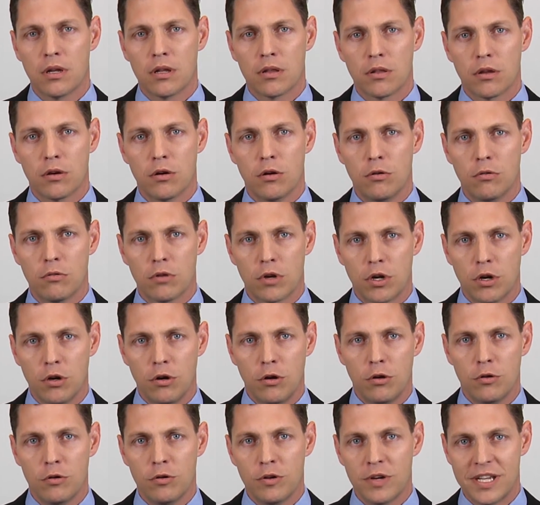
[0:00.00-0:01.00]
The whole
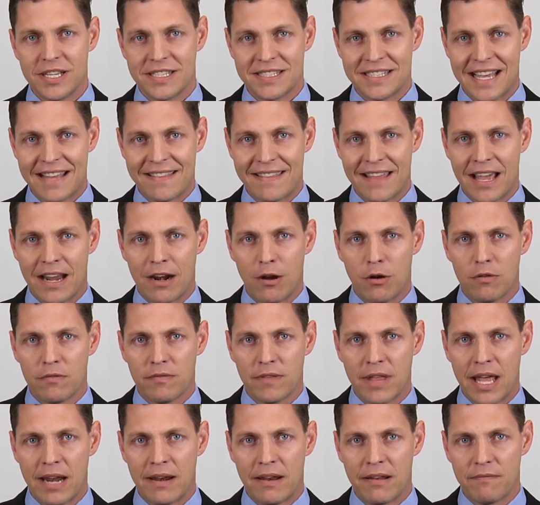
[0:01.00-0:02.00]
goal is
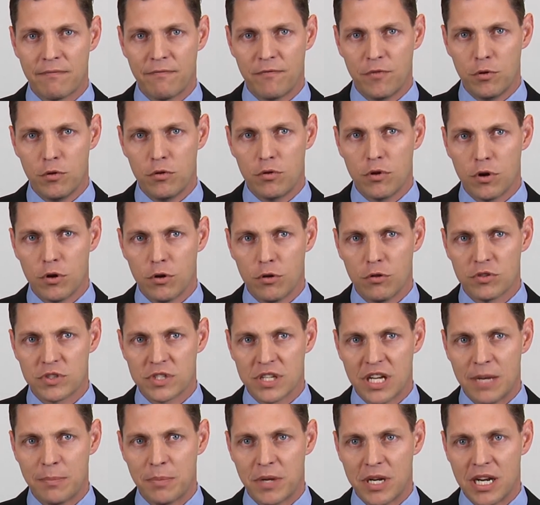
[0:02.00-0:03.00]
that food holds
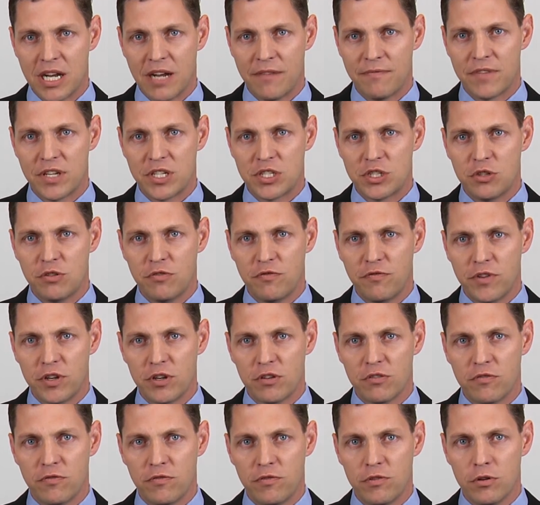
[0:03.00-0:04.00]
up enough that you
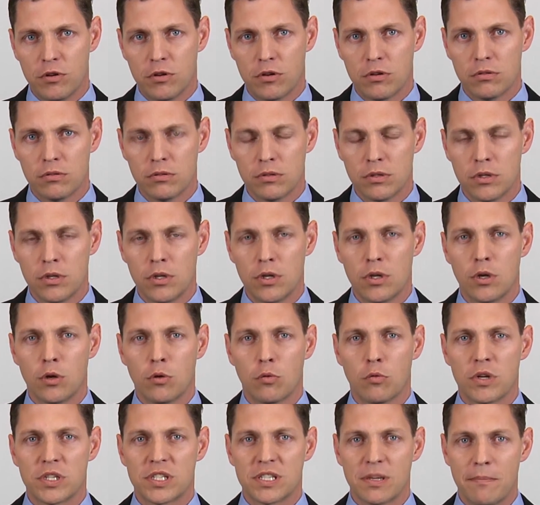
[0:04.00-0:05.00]
feel full.
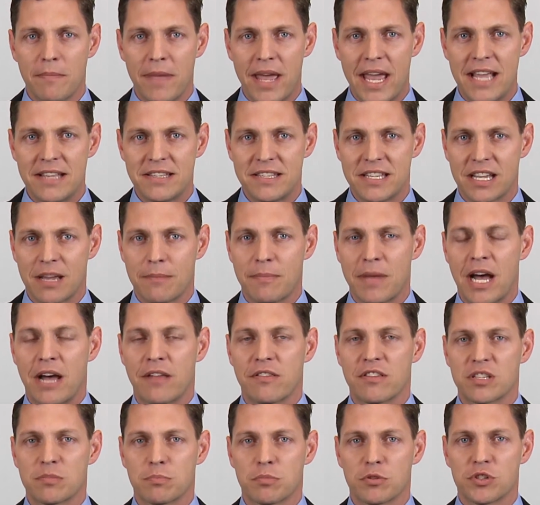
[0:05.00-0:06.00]
What's amazing about
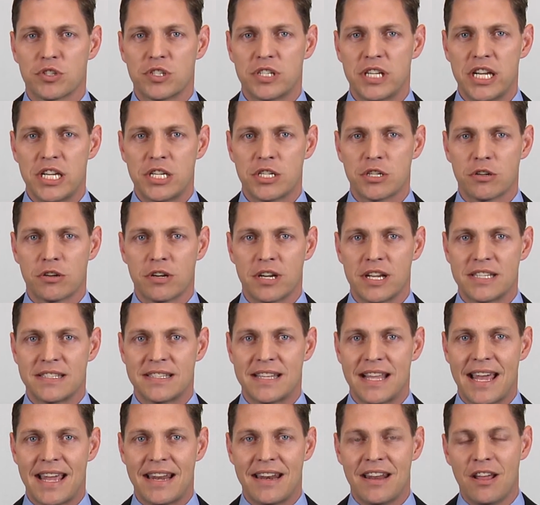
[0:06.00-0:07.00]
this procedure is
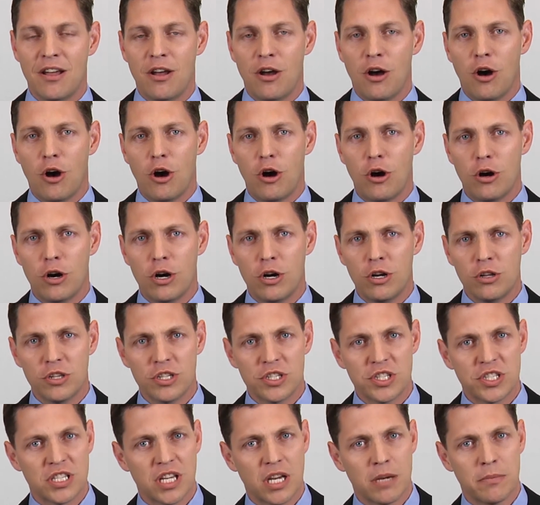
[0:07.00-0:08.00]
that all the
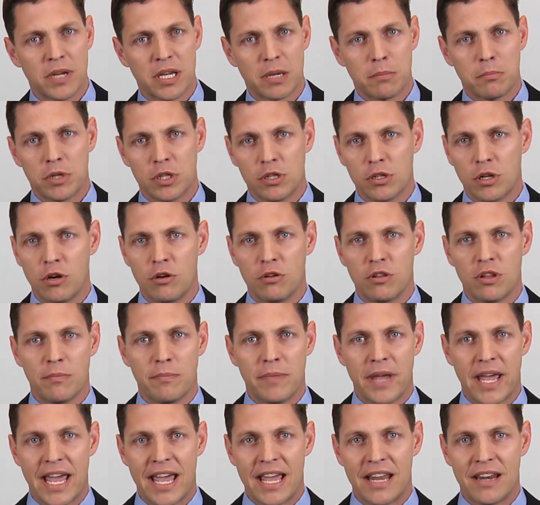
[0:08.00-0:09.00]
stomach below the
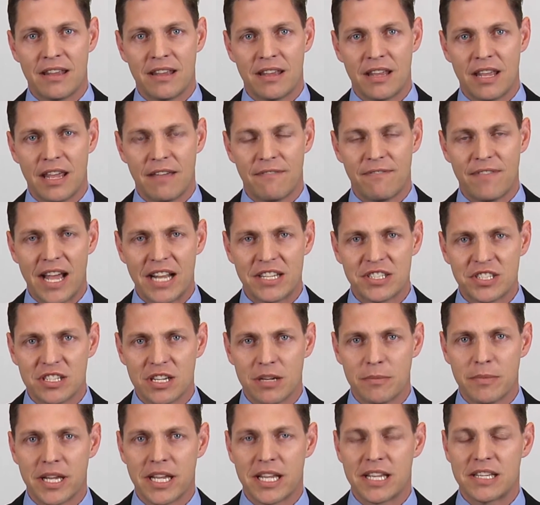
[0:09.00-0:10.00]
band, if that
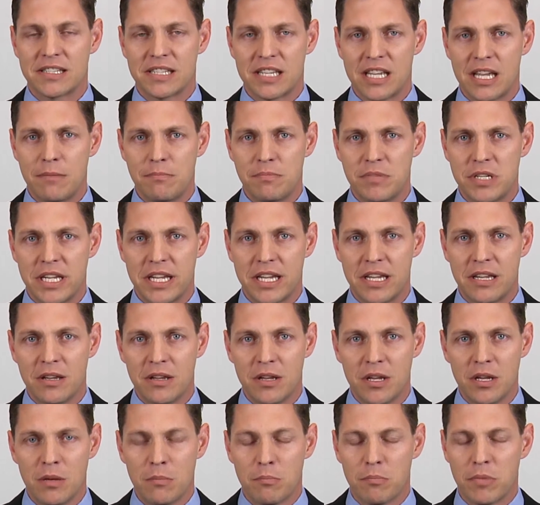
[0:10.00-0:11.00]
stomach is empty,
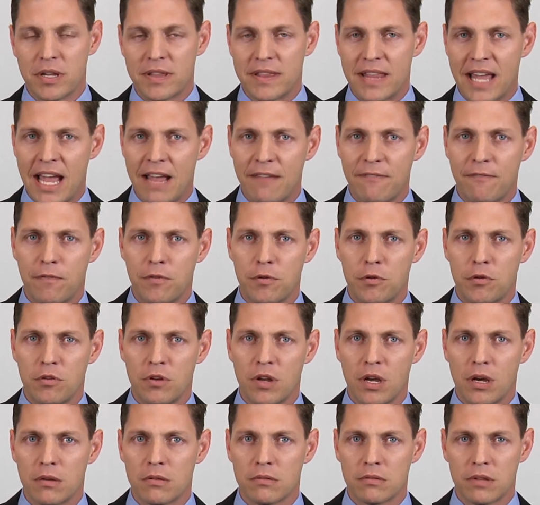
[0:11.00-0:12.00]
but
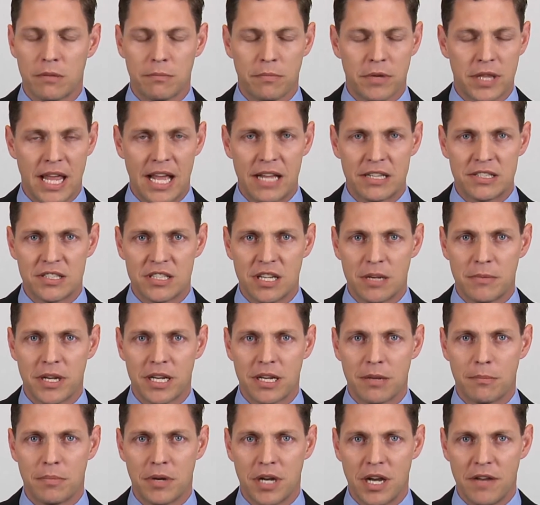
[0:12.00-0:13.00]
that stomach
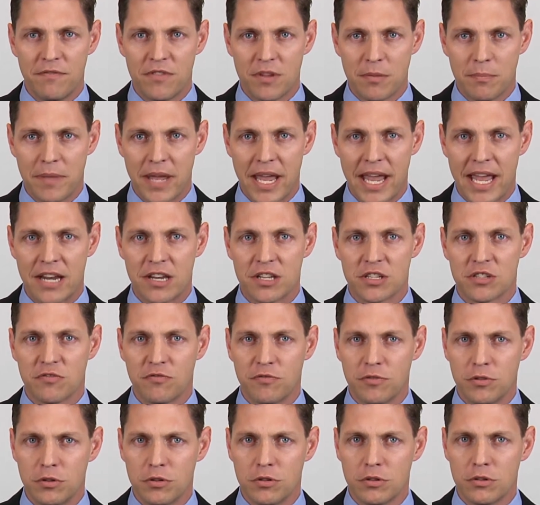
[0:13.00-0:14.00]
above the band is
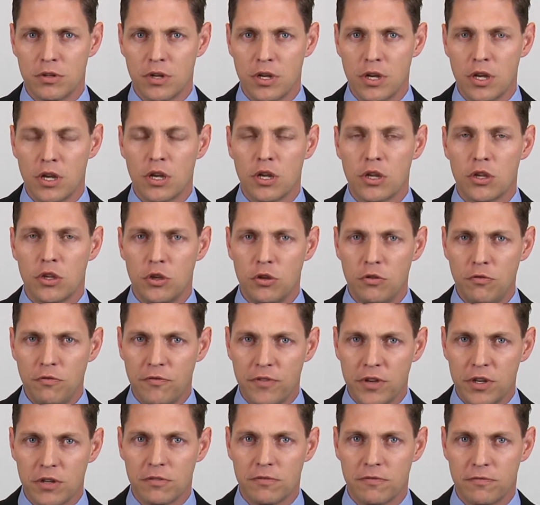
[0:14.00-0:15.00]
full, you
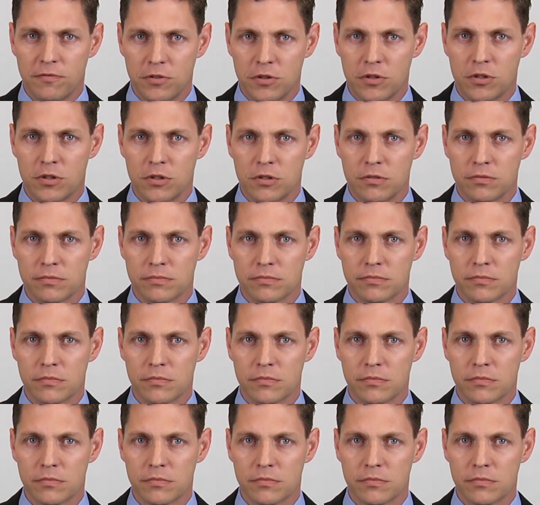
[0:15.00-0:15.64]
feel full.